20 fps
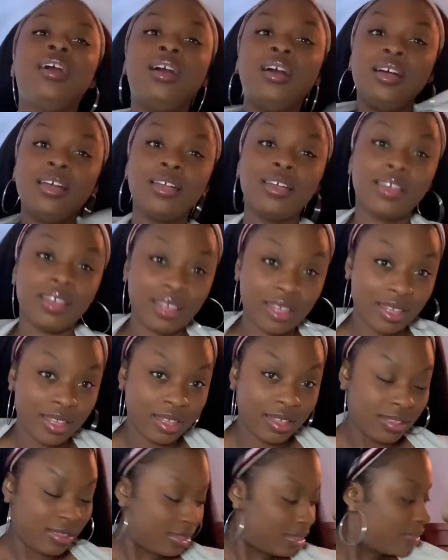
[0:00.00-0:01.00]
Oh,
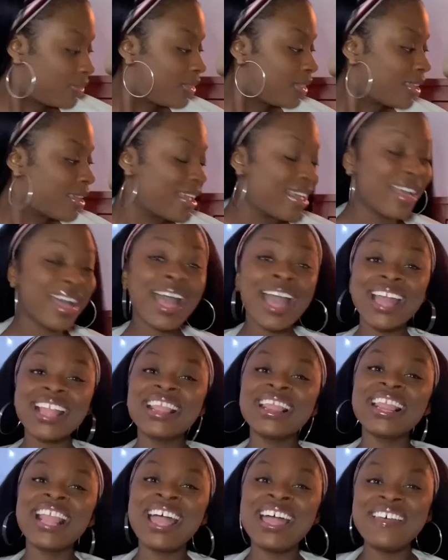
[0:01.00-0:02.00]

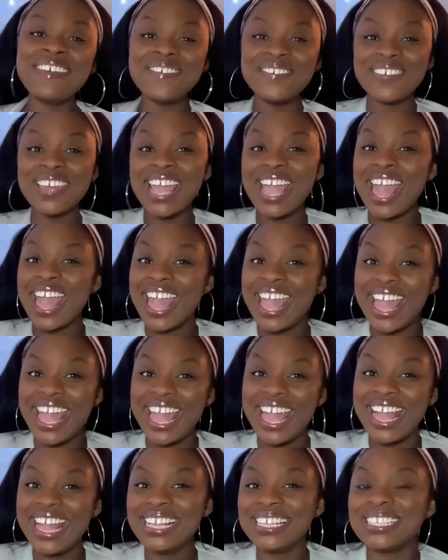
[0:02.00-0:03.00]
I love
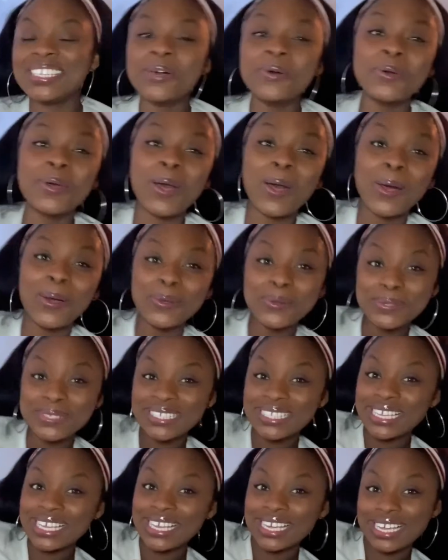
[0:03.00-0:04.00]
it. It's so
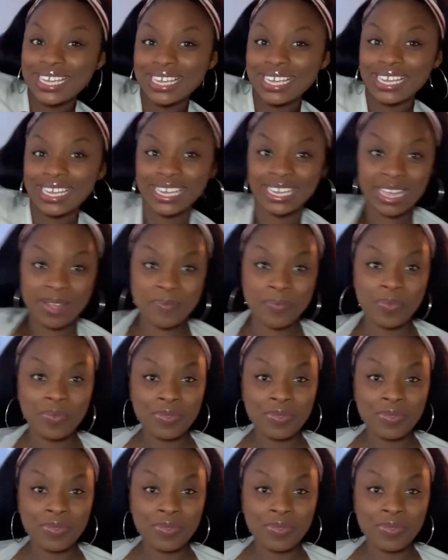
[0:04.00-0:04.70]
cozy.